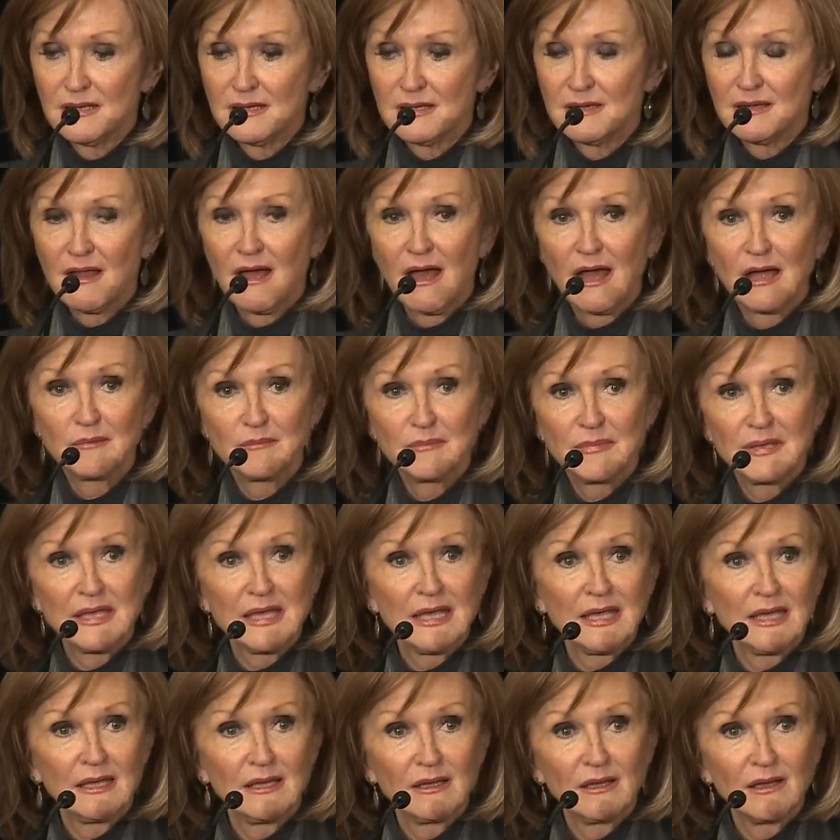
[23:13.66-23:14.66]
not
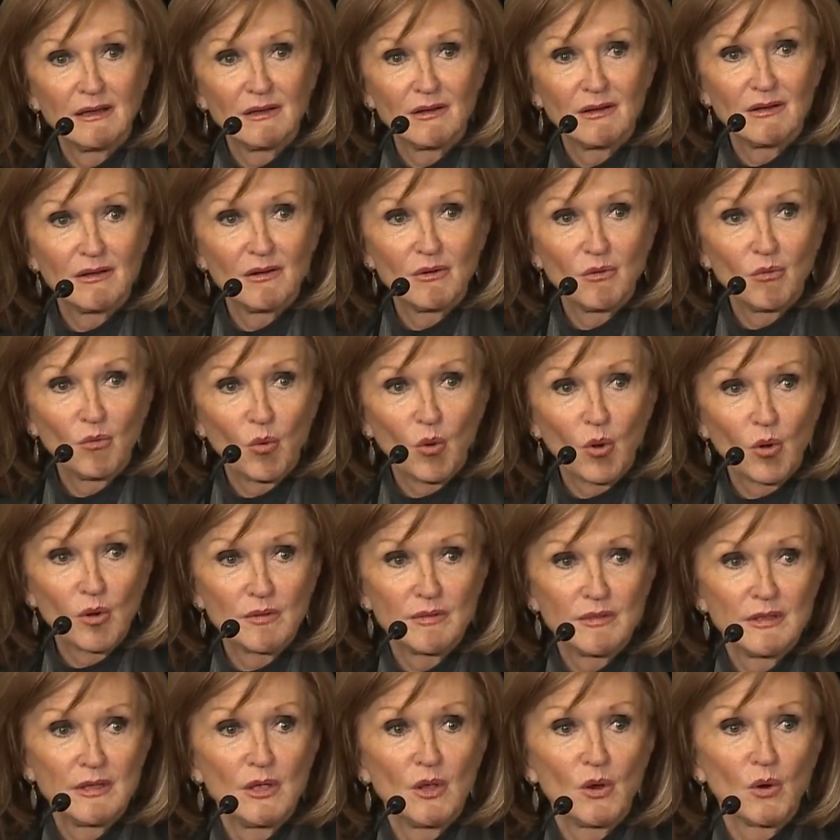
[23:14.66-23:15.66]
being
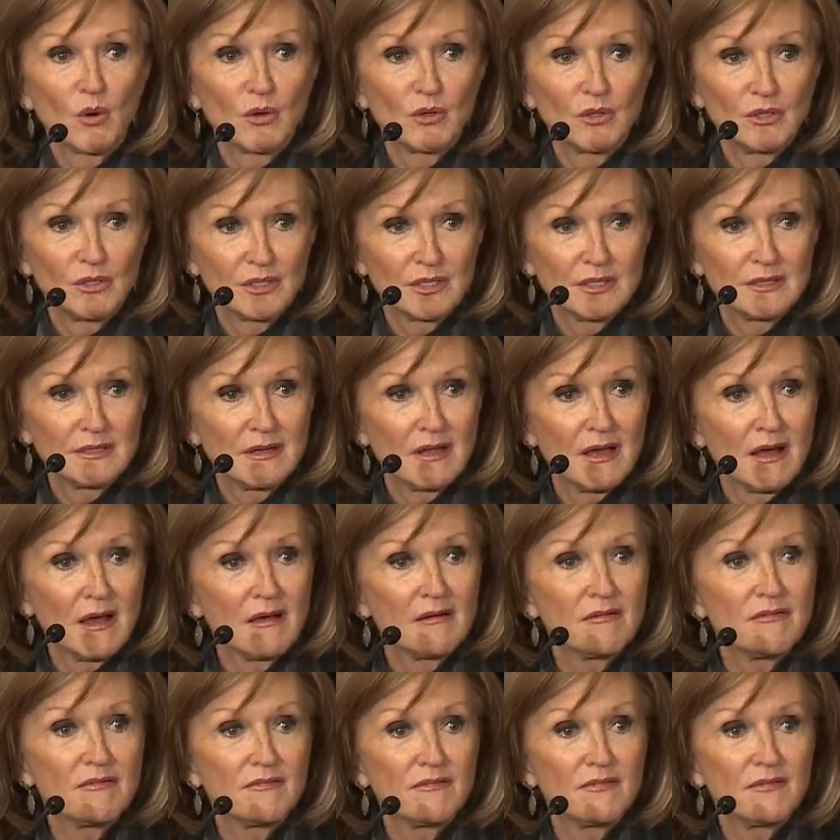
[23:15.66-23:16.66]
worthy or good
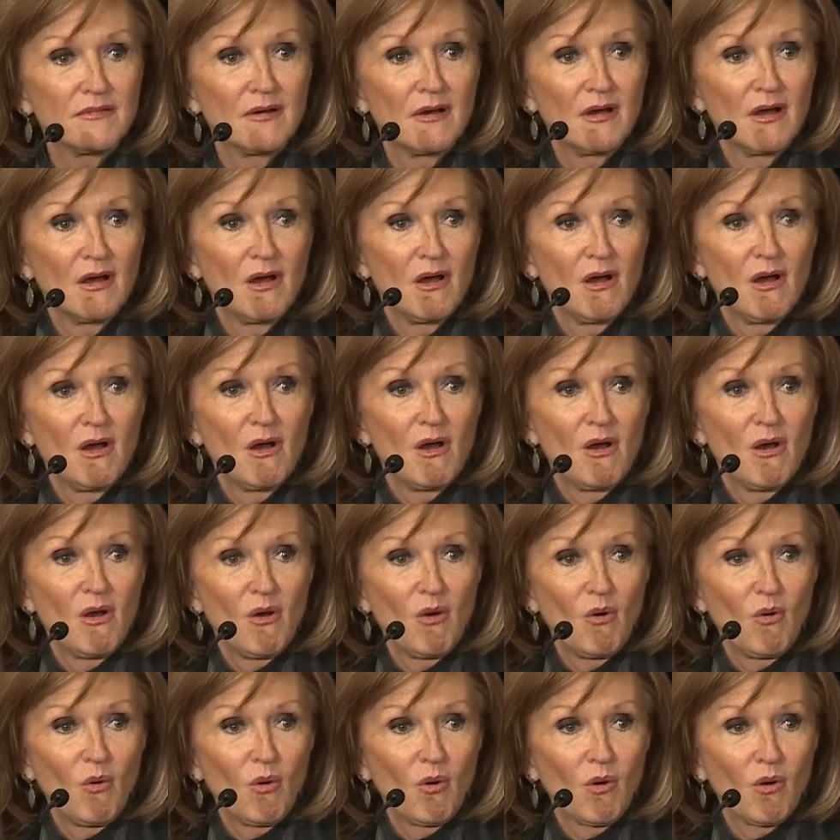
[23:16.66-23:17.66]
enough
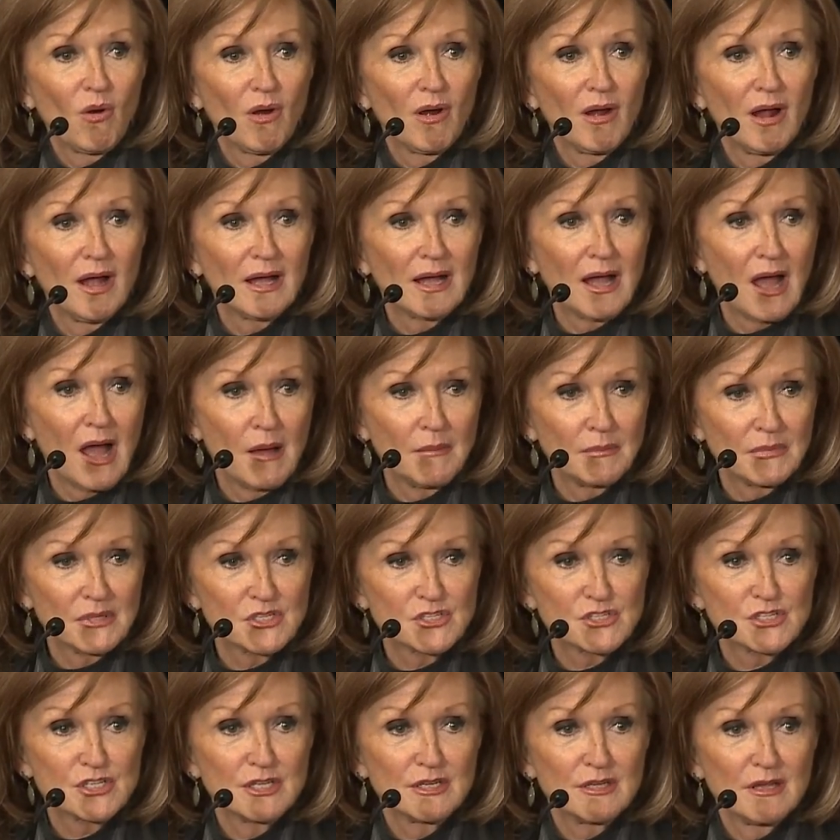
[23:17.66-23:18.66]
or
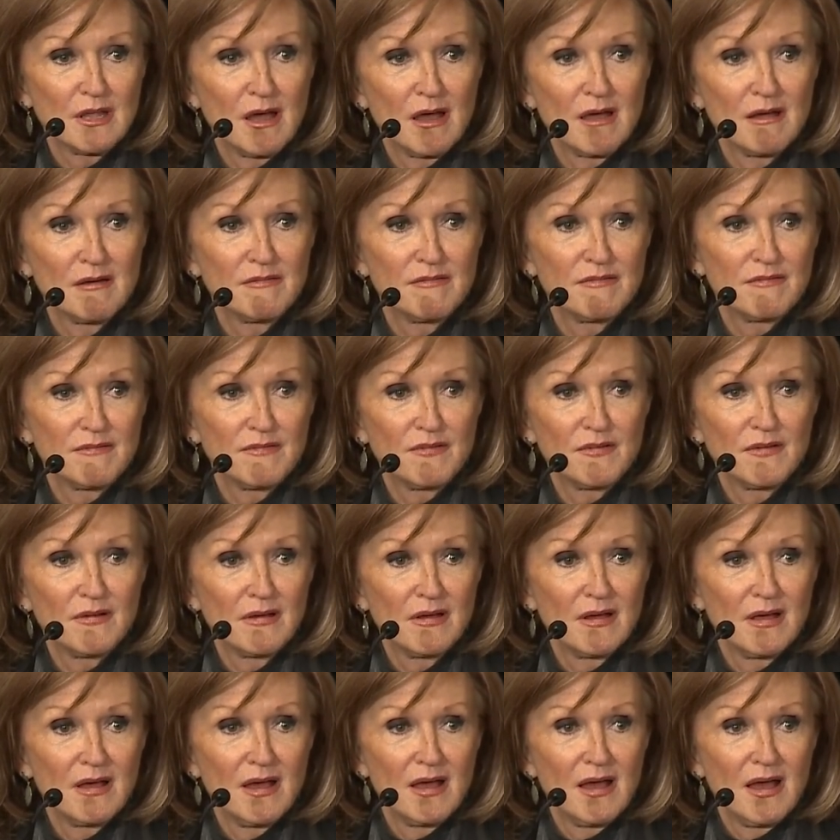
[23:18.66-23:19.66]
accomplished enough
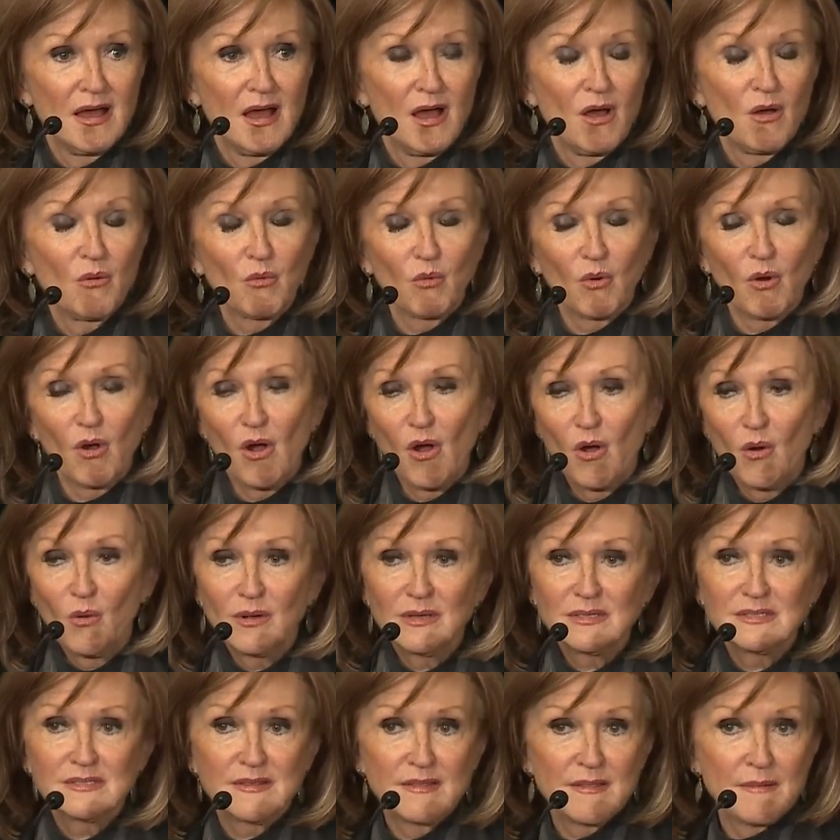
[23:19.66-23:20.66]
were
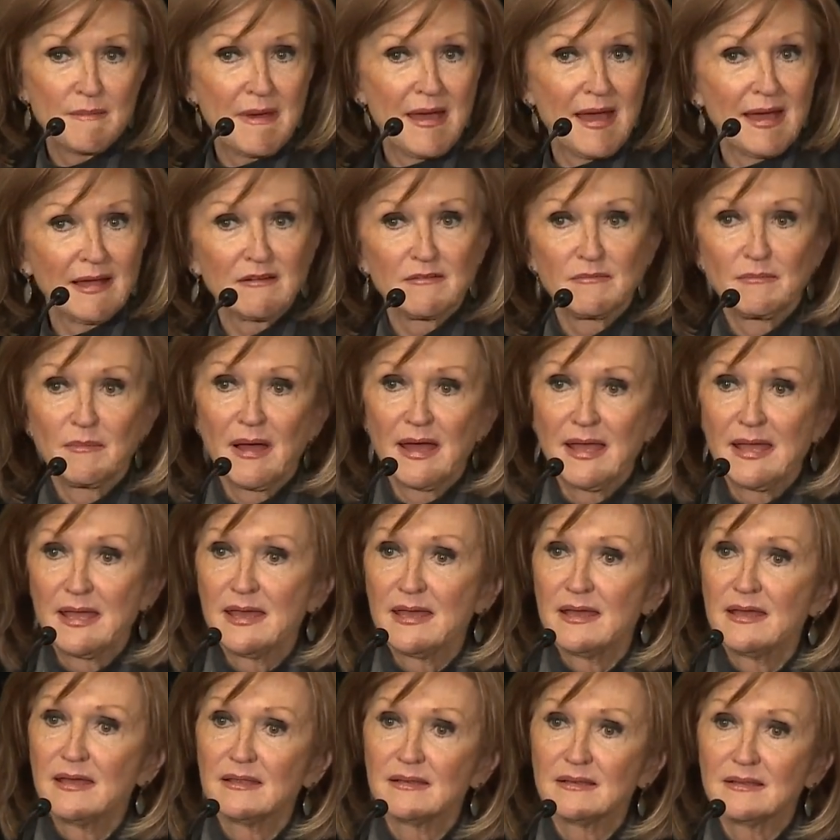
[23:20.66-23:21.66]
always in the back of my
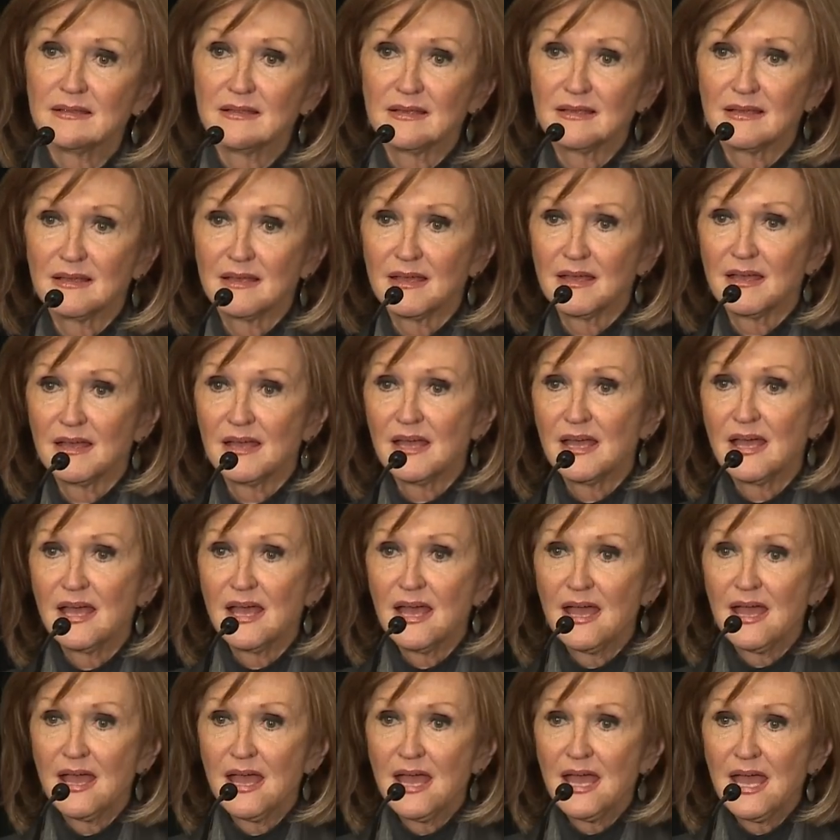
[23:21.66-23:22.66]
head.
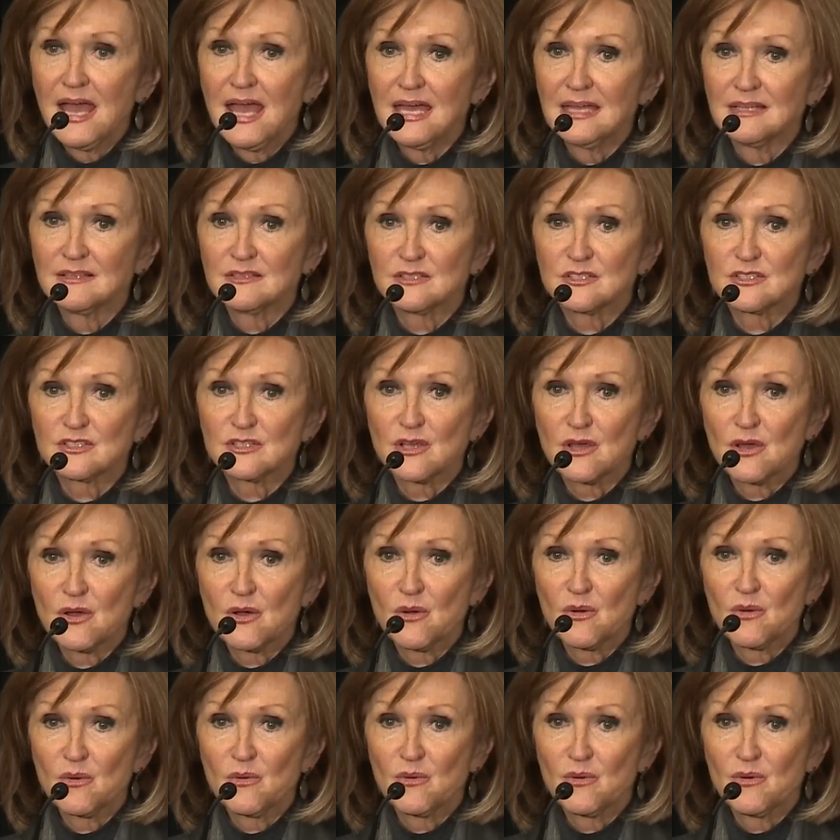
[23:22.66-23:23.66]
And
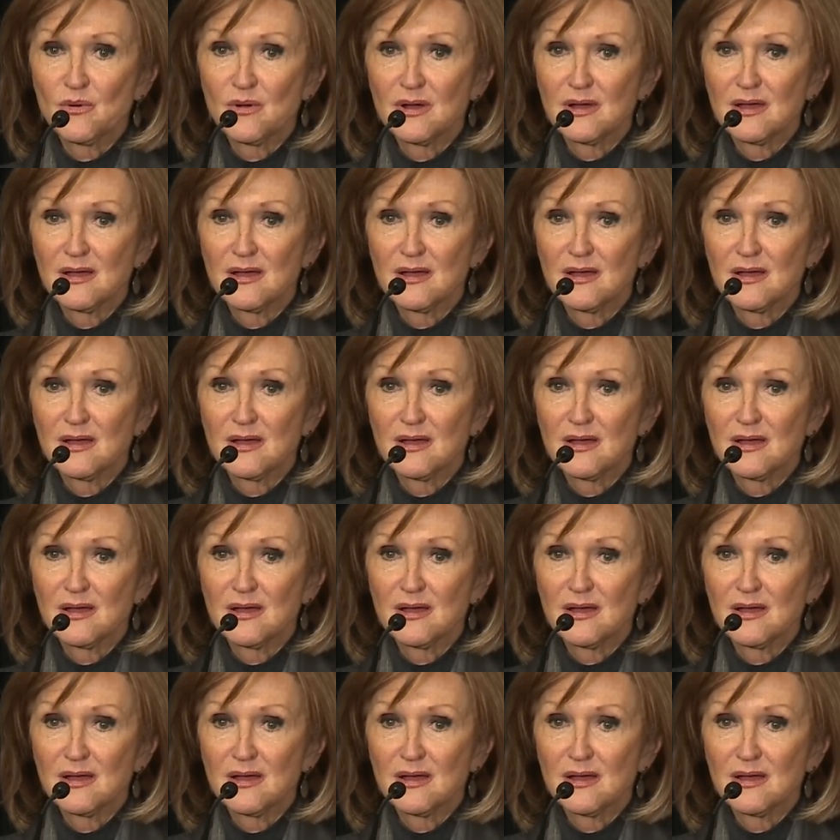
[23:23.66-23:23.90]
so